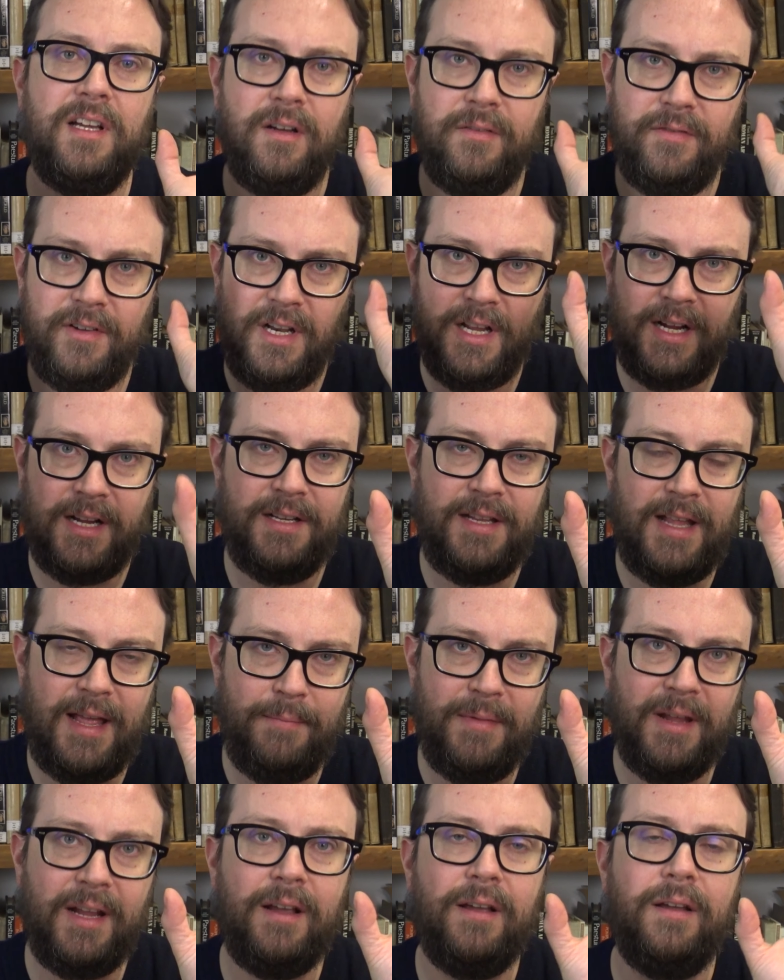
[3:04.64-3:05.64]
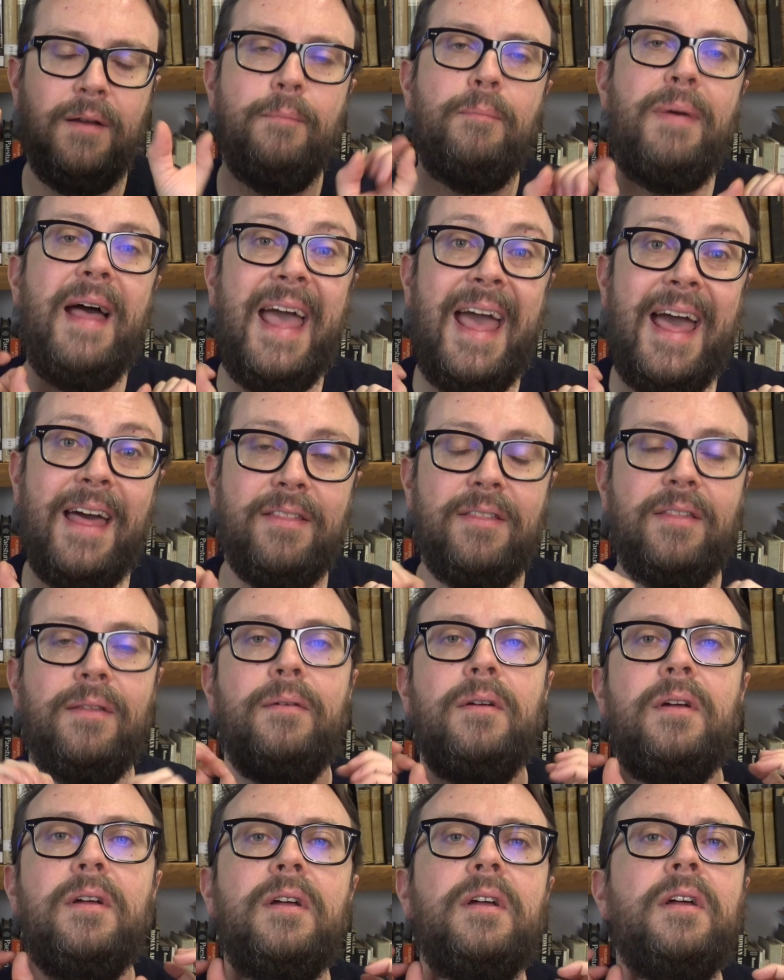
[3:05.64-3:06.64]
of an academic path,
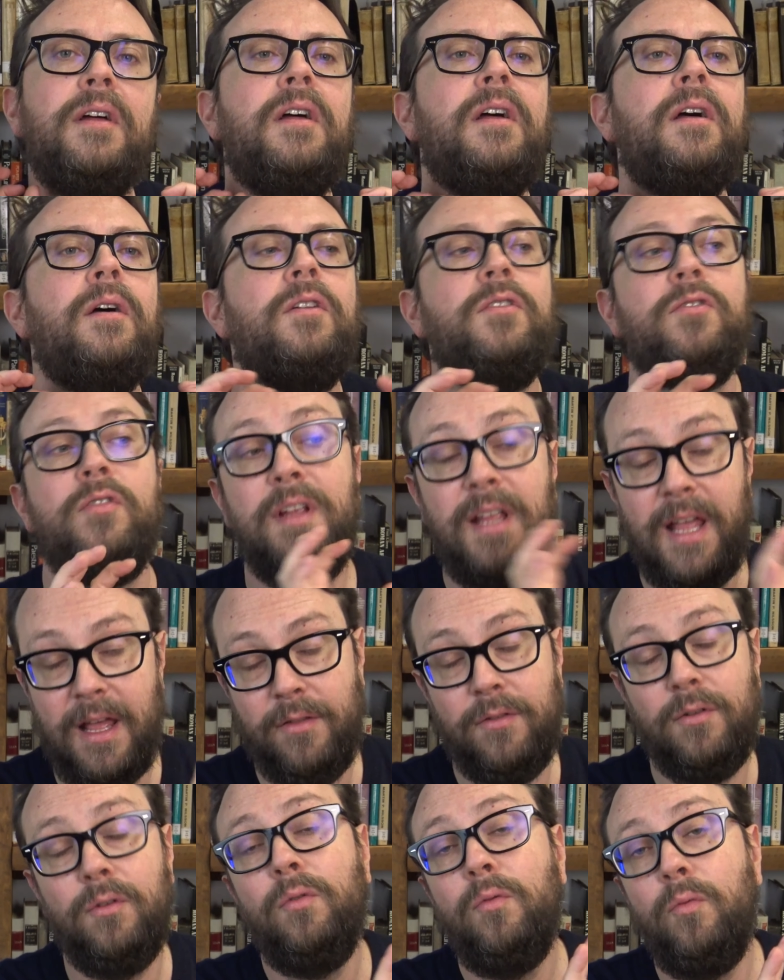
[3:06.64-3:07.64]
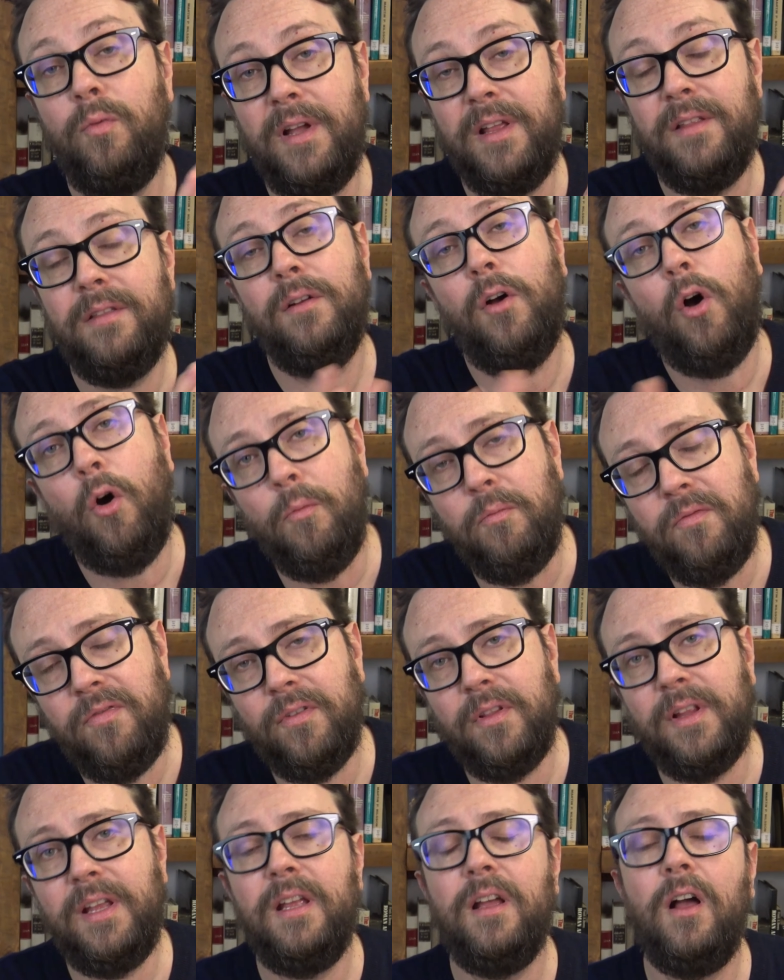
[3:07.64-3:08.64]
together with,
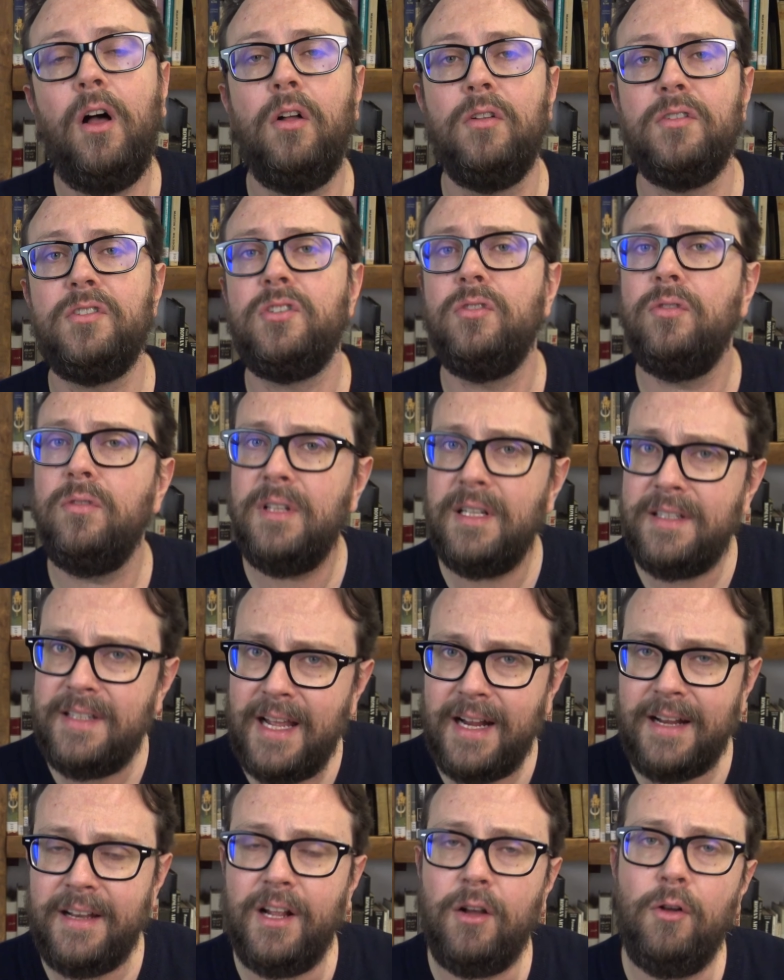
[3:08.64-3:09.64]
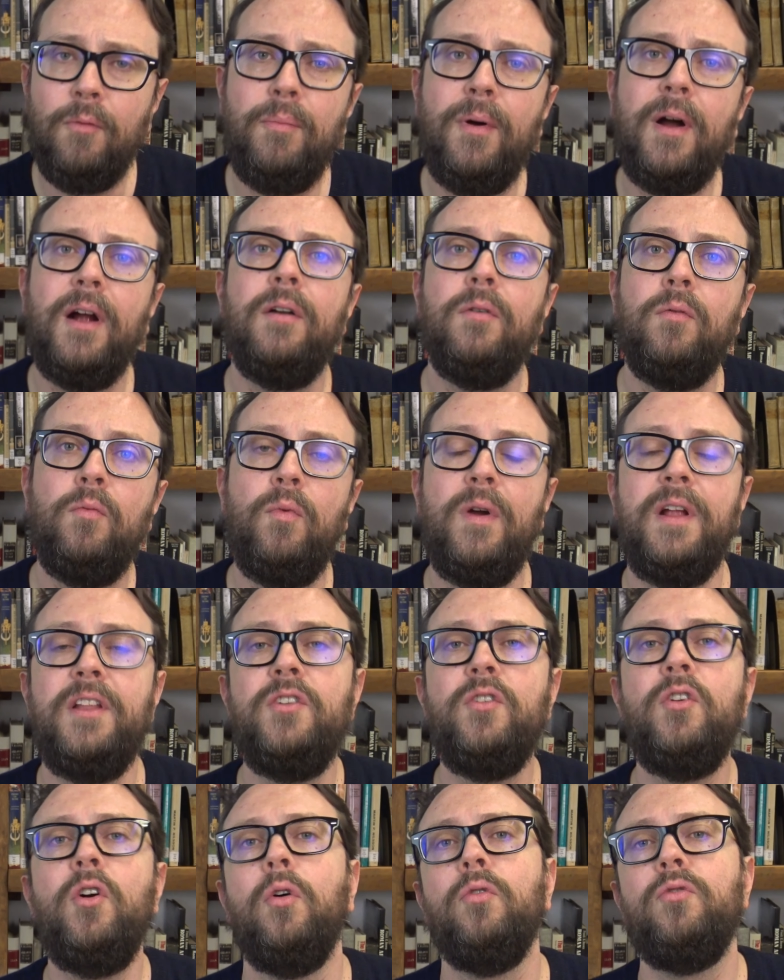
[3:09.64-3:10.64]
hopefully, also the technical part when
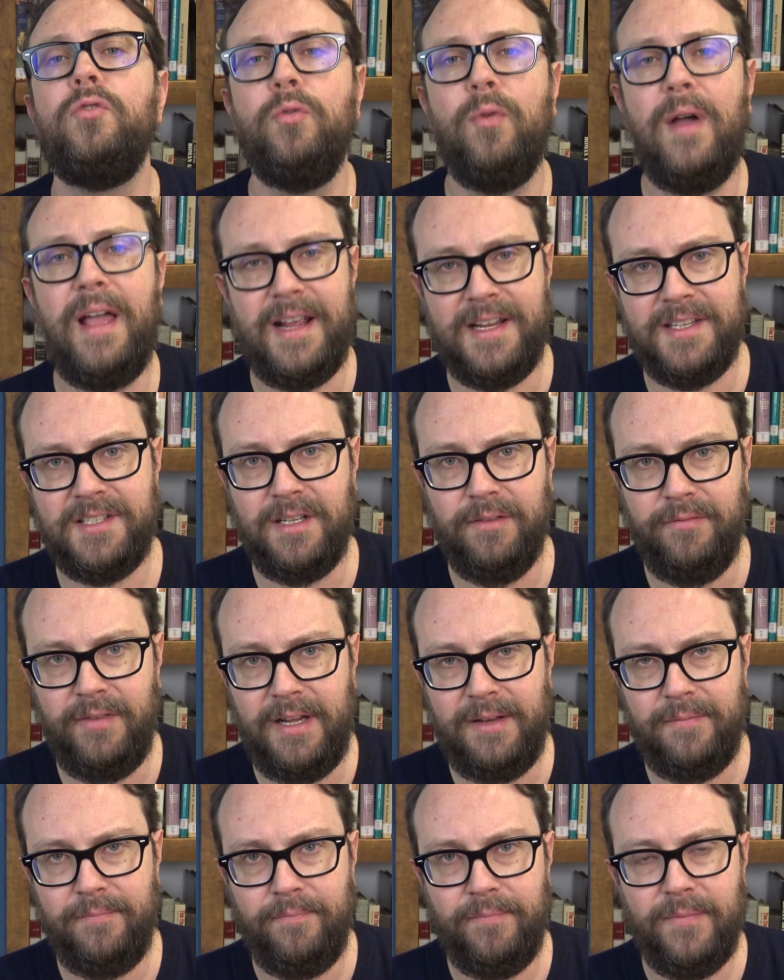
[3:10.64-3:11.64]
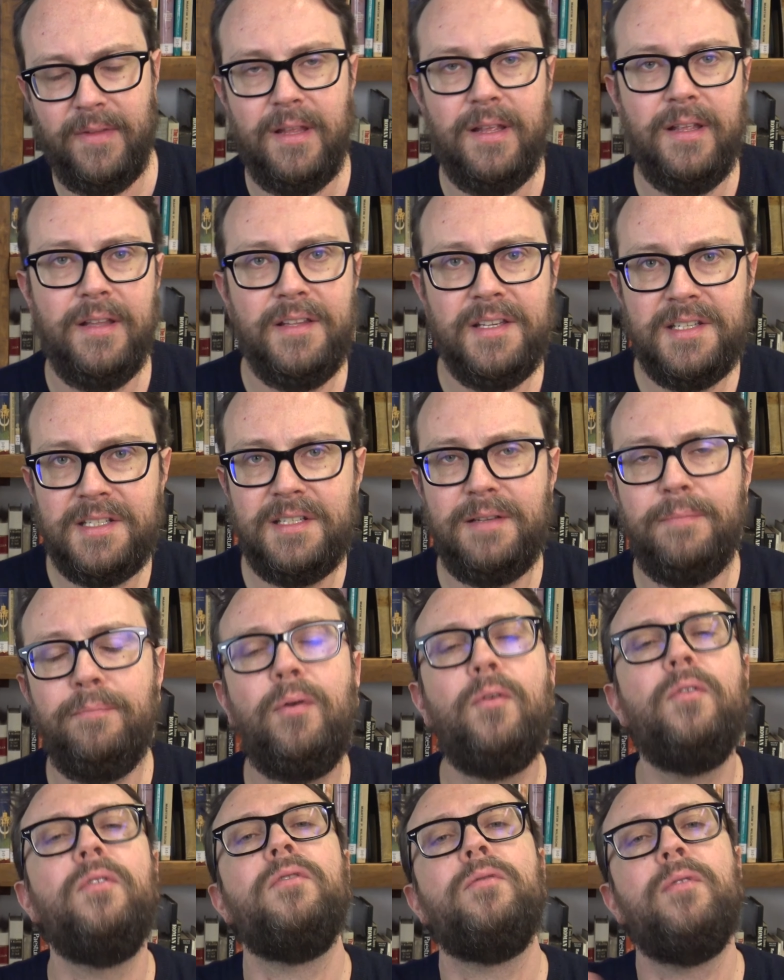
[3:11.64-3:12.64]
you go to excavate. This is
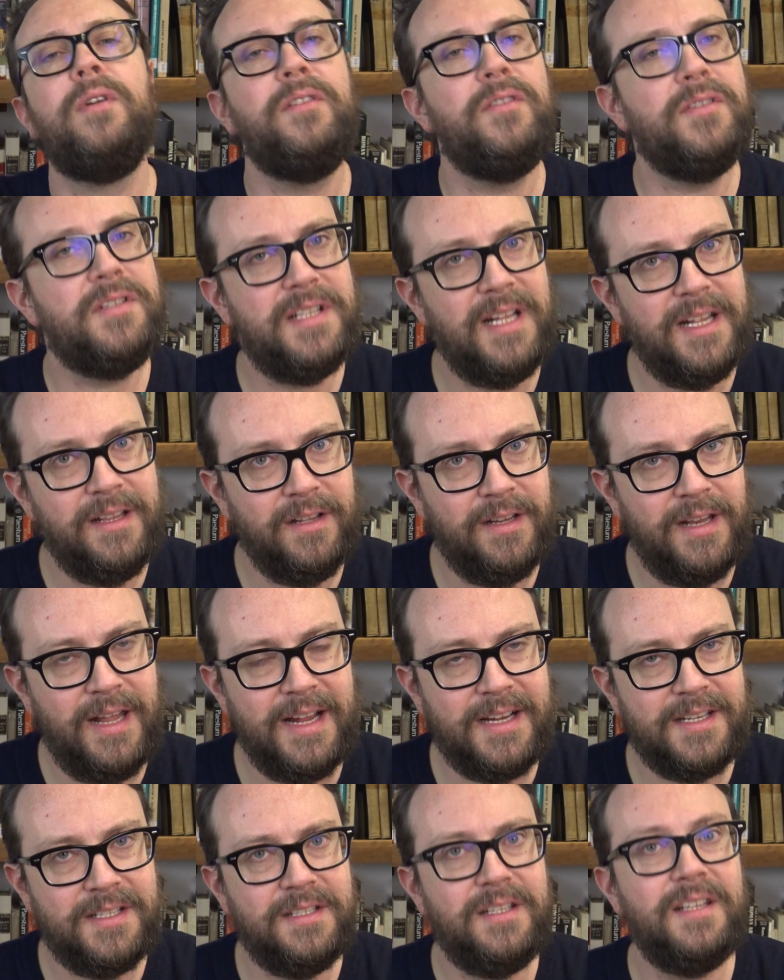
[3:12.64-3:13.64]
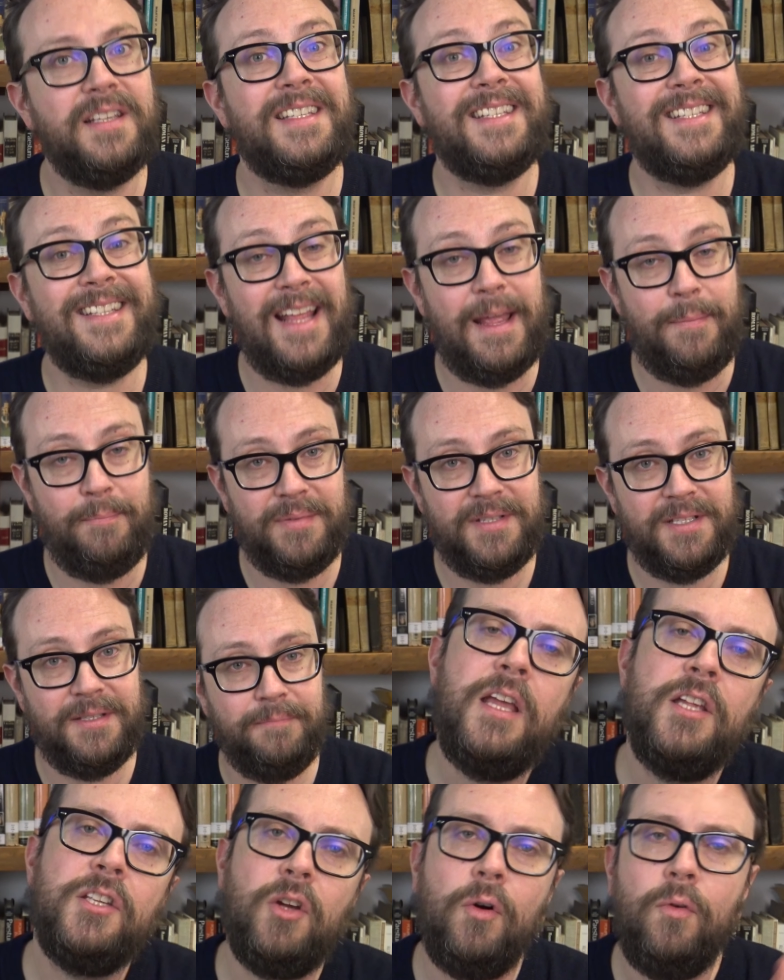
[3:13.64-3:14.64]
important to understand the next steps.
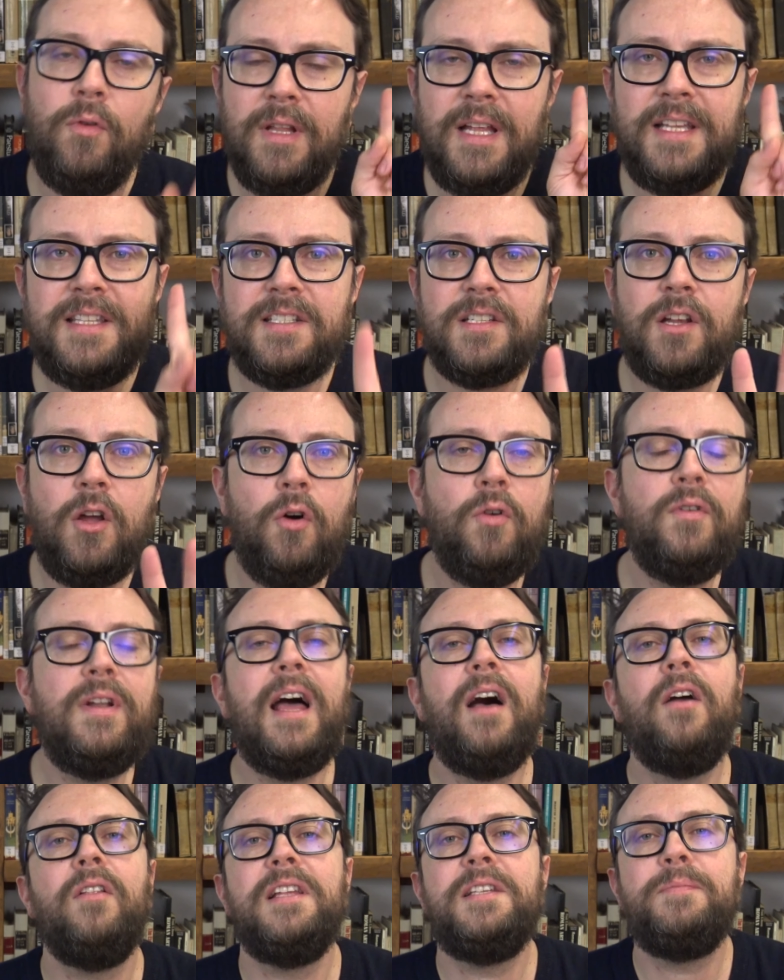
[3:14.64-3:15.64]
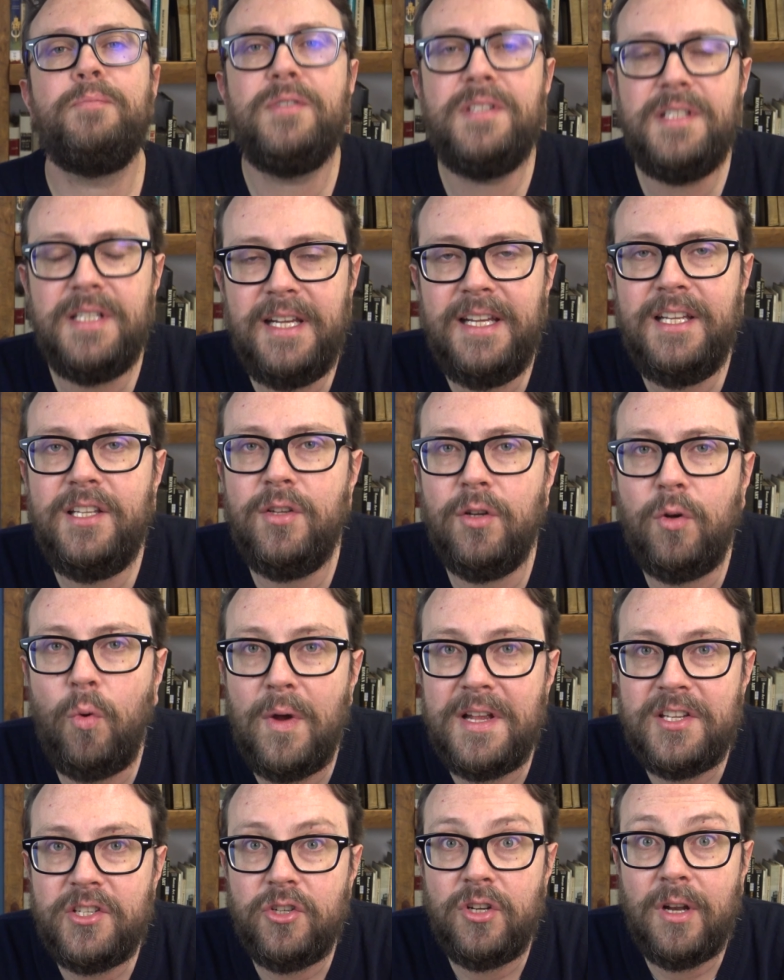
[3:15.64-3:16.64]
So let's proceed to
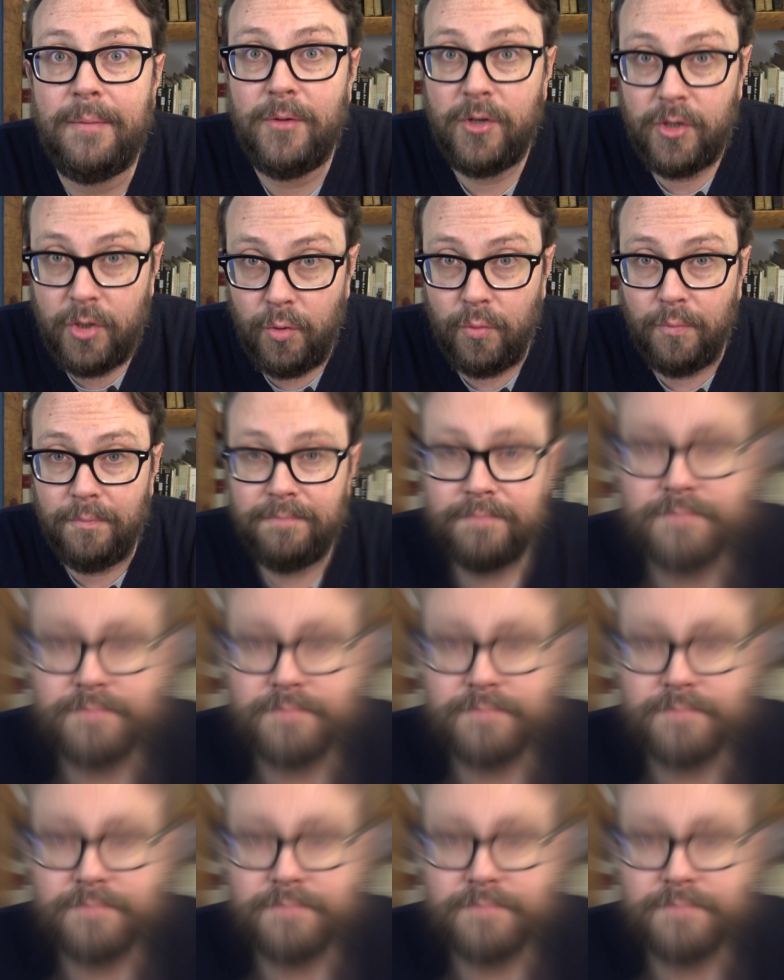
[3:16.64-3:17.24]
question number 2.